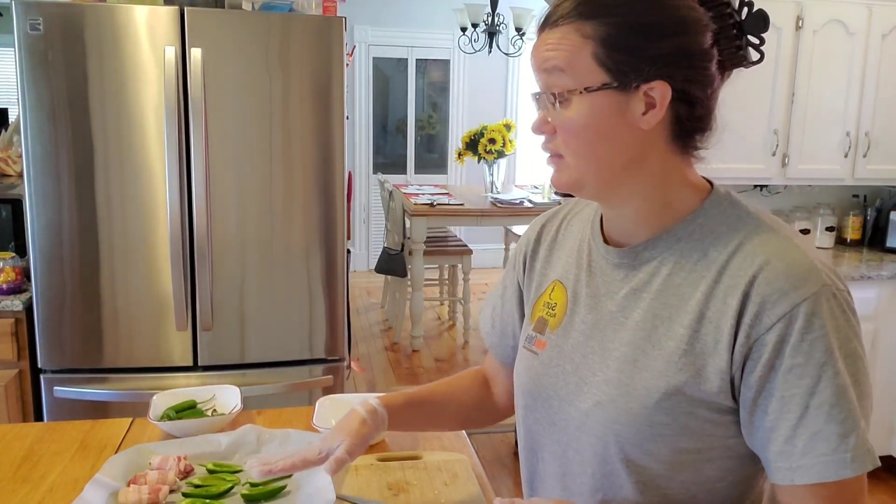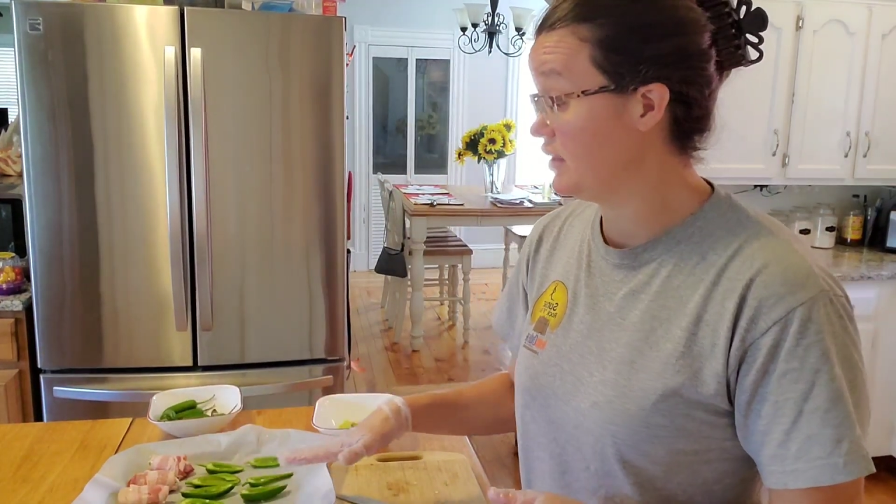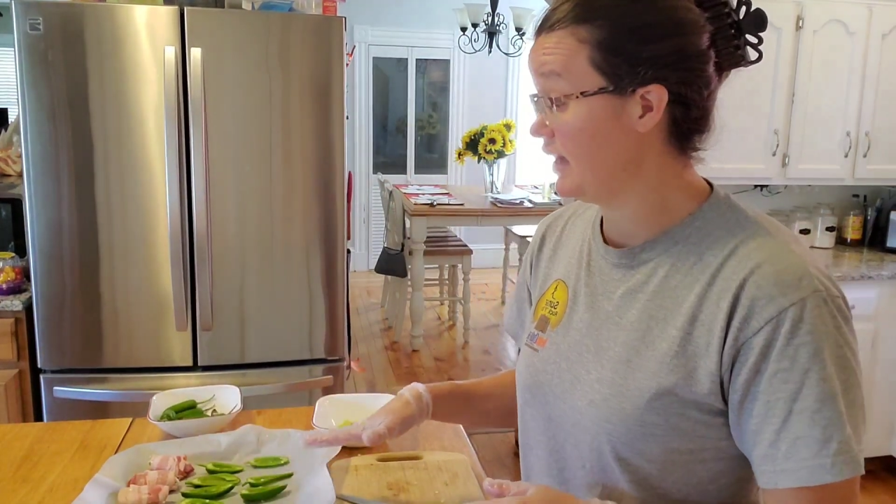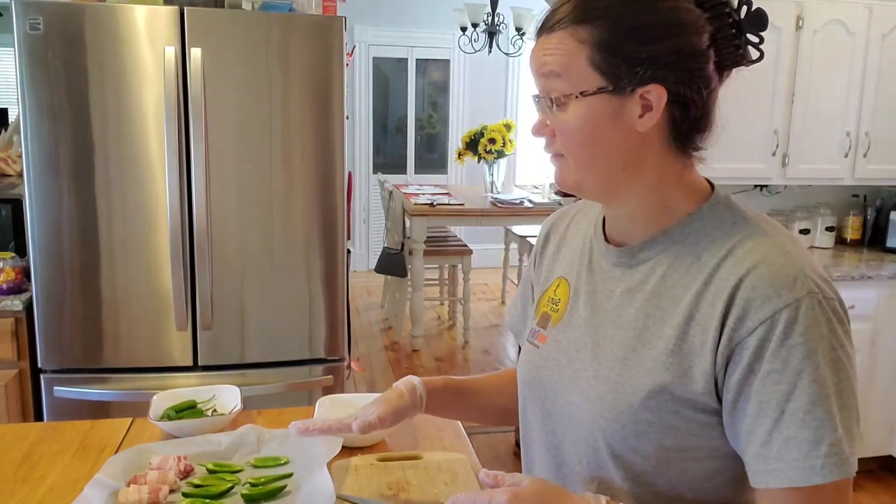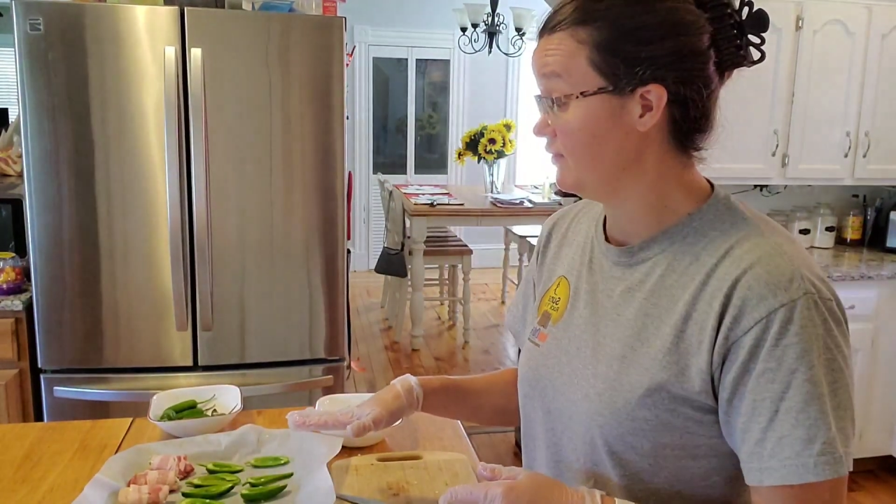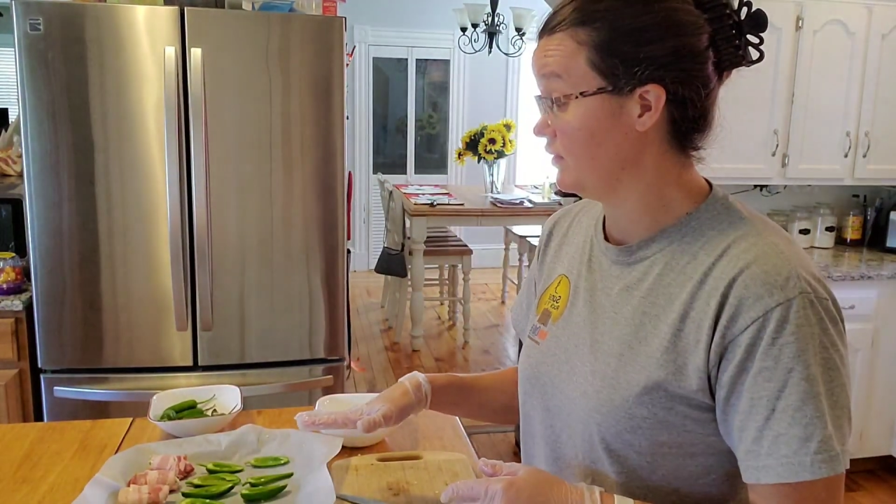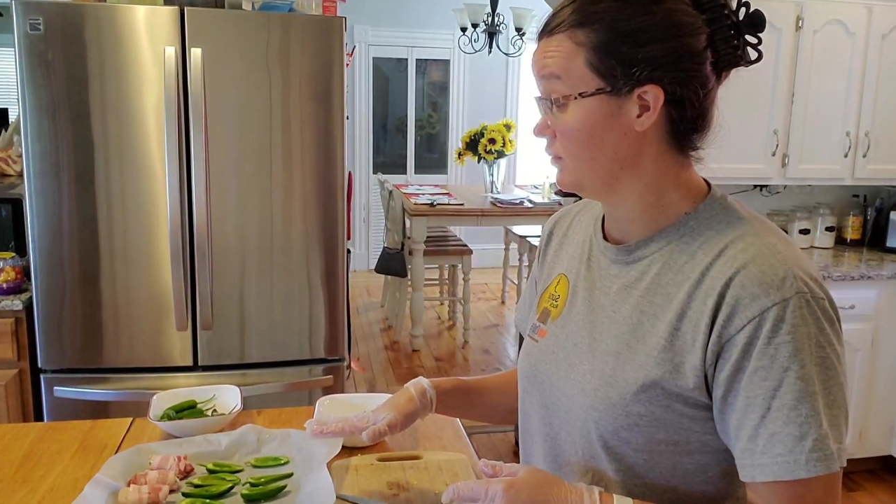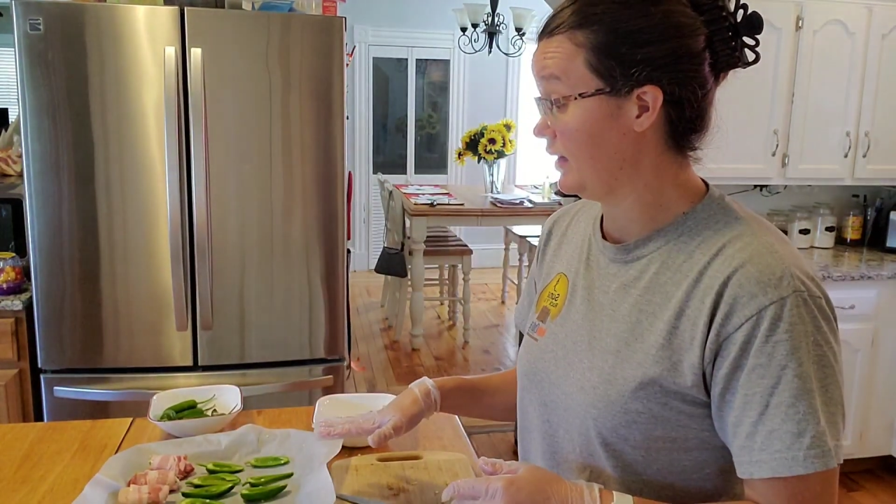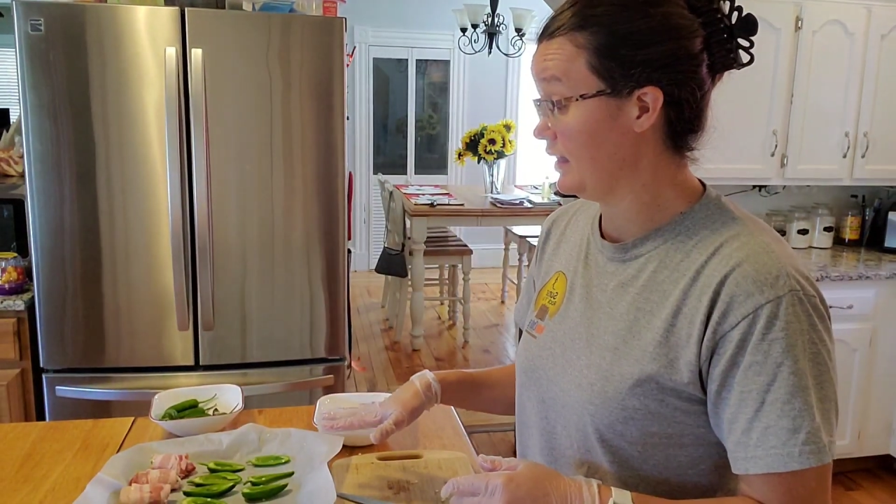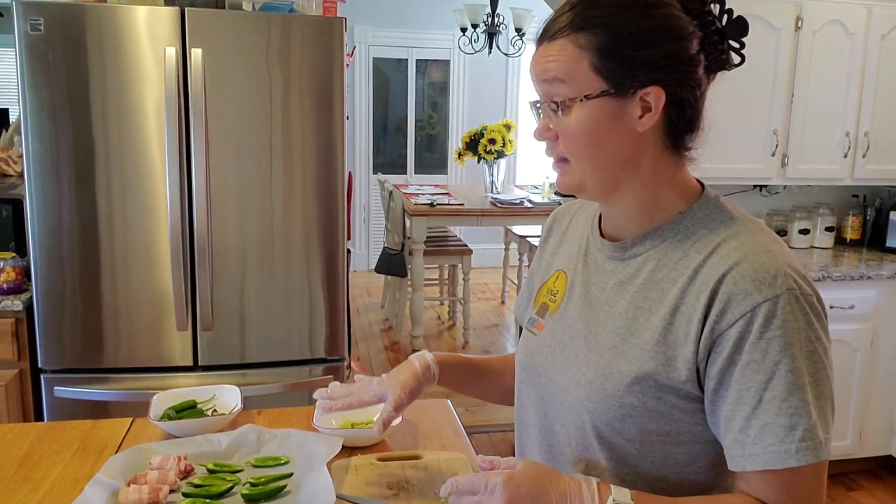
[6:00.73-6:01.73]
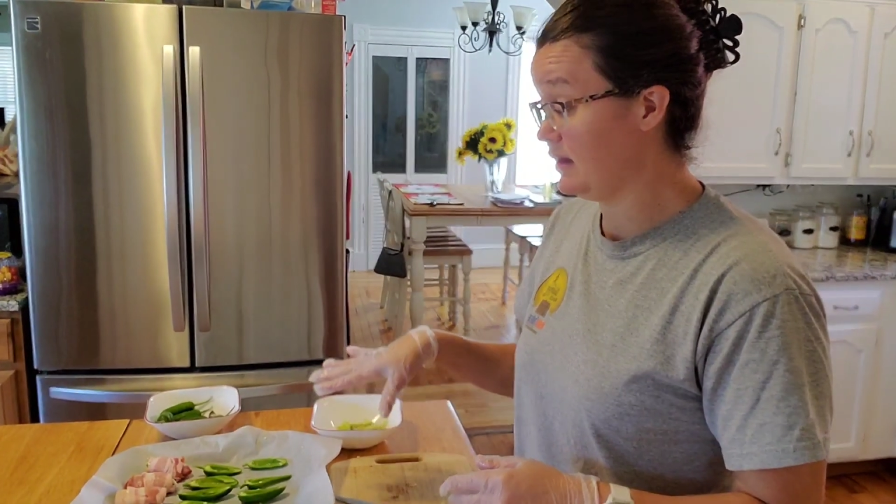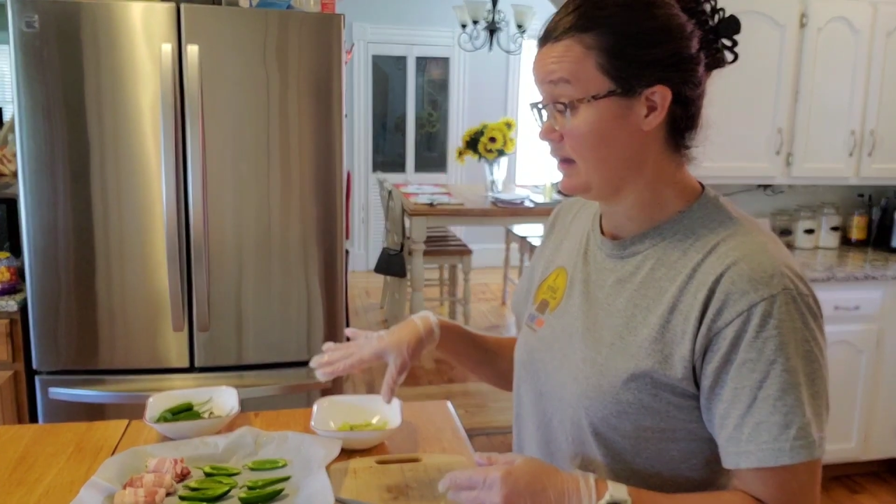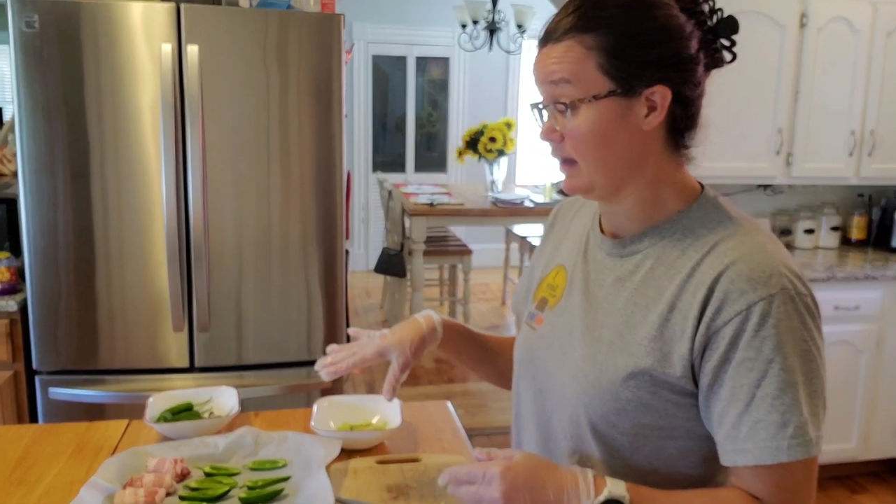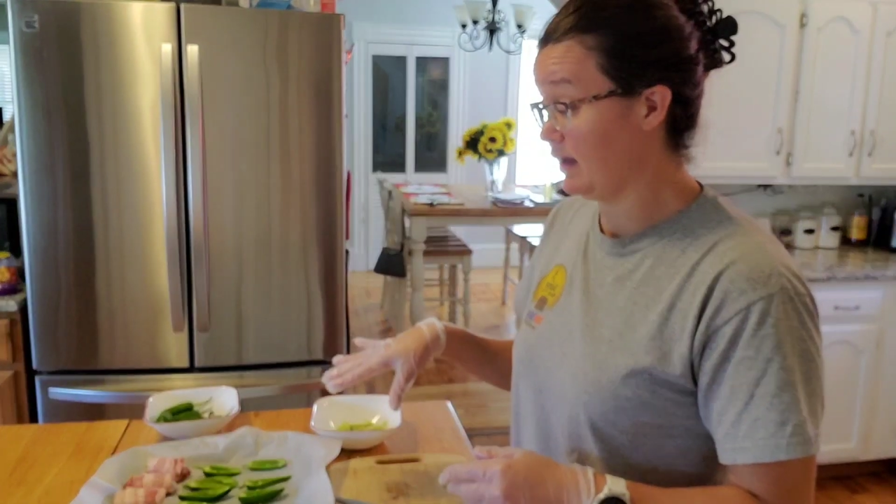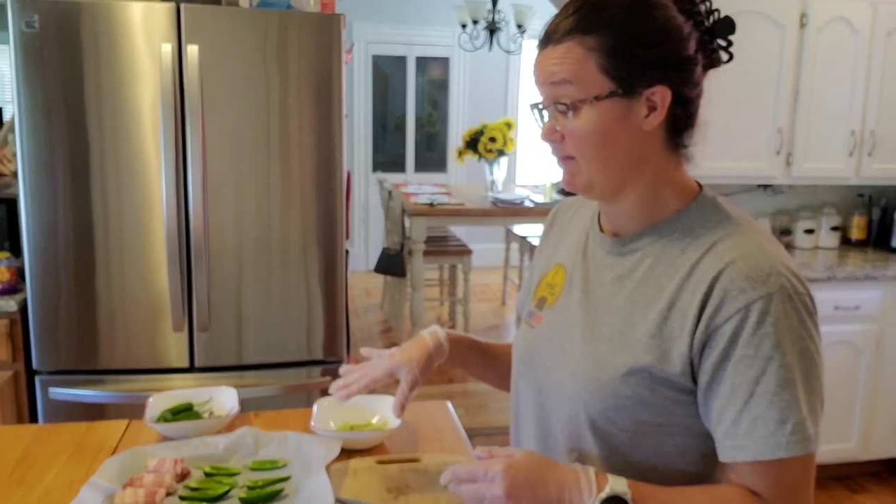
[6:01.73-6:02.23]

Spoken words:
that for the rest of